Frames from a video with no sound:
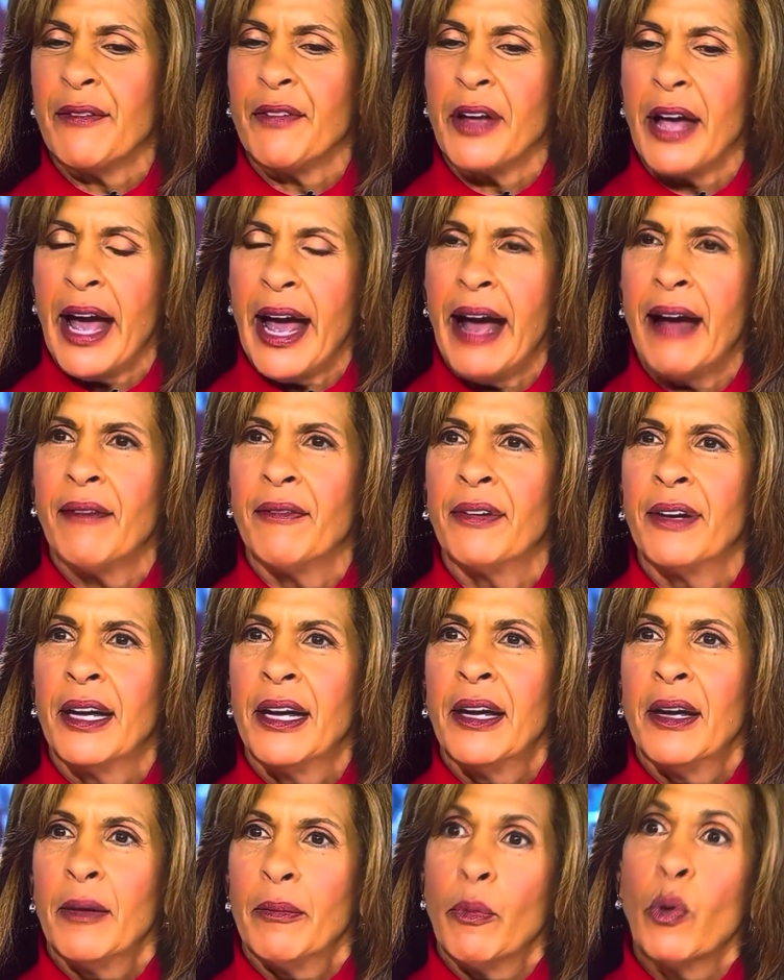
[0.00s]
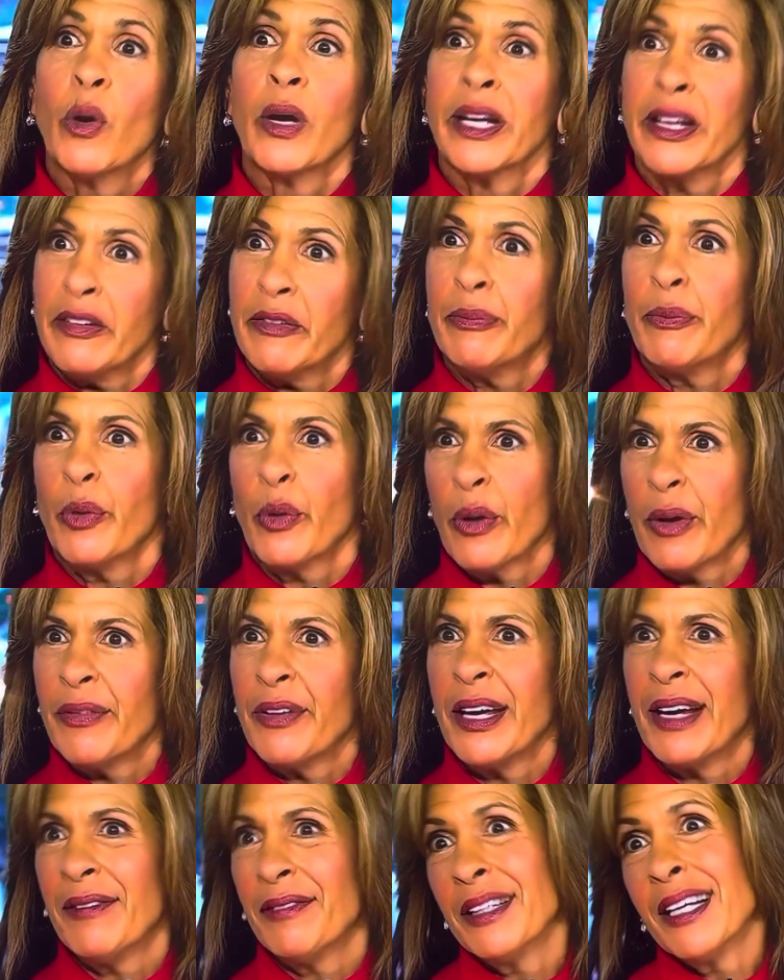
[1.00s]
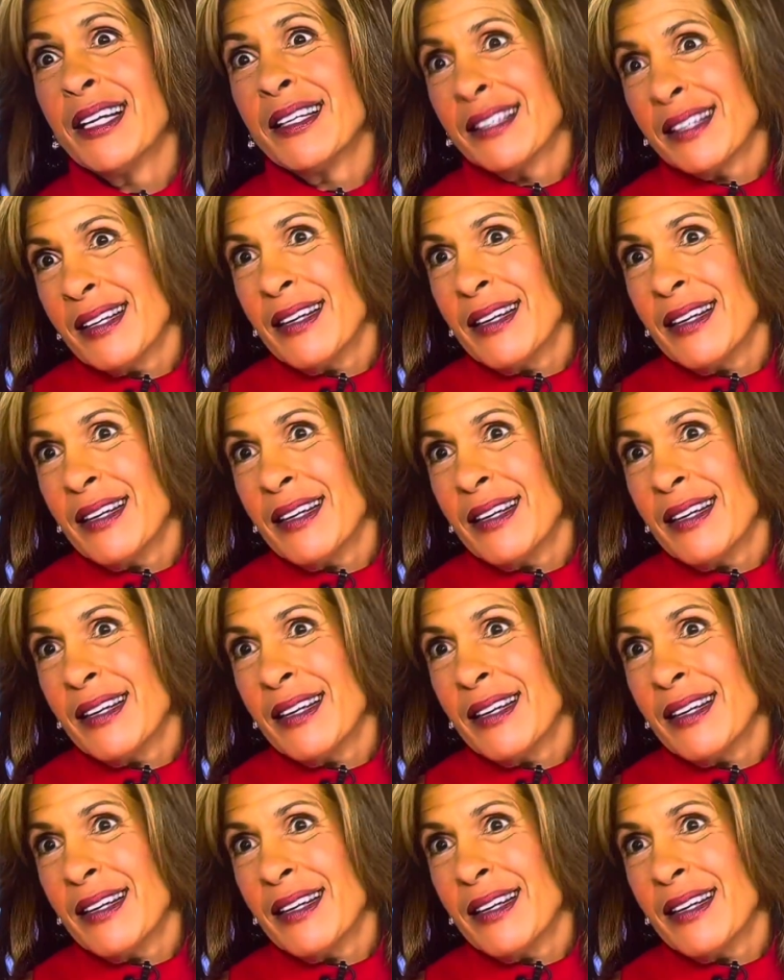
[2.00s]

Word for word: feel like if you have more, give more. If you have